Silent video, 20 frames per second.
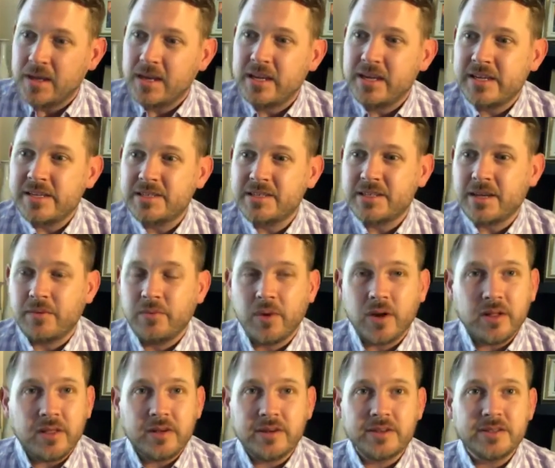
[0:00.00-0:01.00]
He said, well,
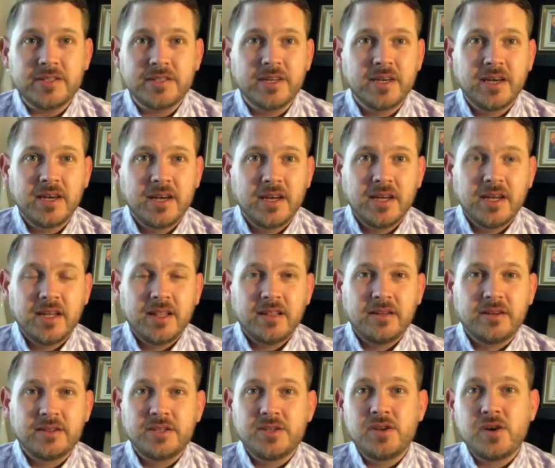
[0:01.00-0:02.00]
there's
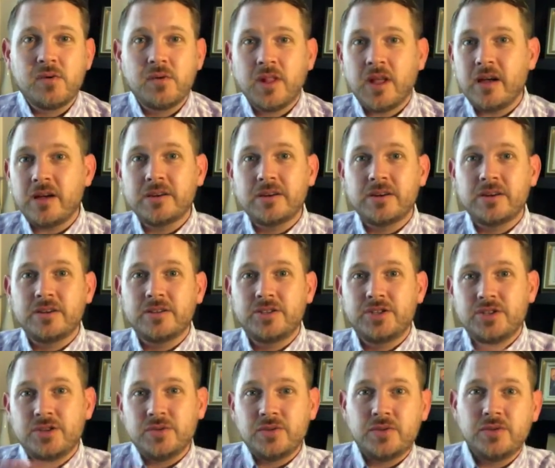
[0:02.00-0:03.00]
no longer
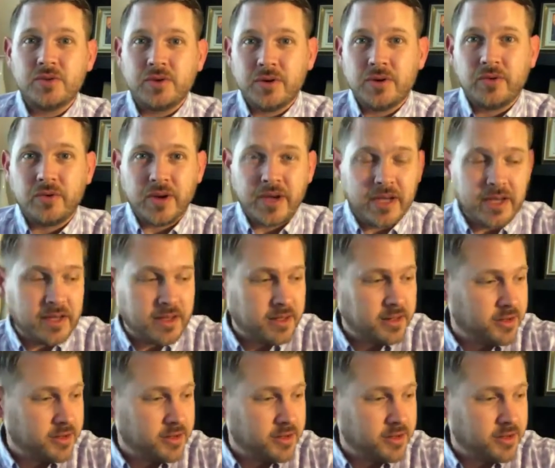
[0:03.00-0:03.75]
Jew nor Greek.